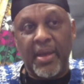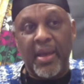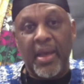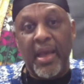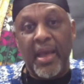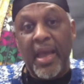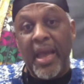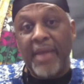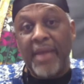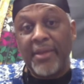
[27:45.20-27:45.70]

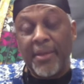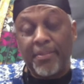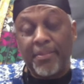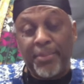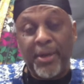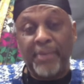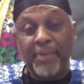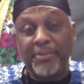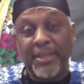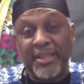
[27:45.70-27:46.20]
and the
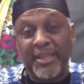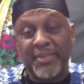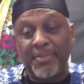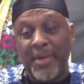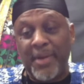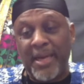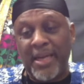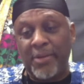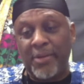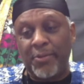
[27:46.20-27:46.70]
public's
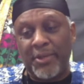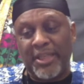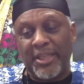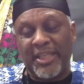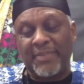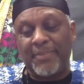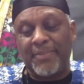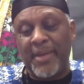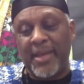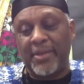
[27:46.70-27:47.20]
money was
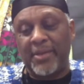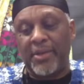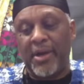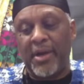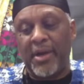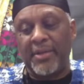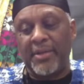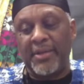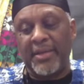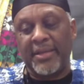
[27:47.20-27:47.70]
spent
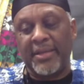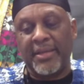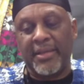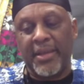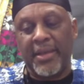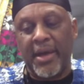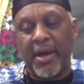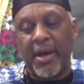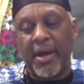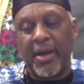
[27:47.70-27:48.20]
on this
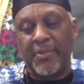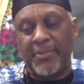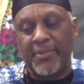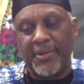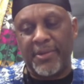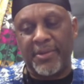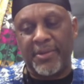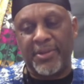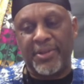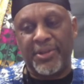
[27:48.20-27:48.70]

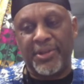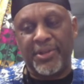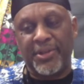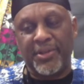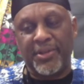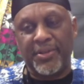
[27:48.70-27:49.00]
garbage,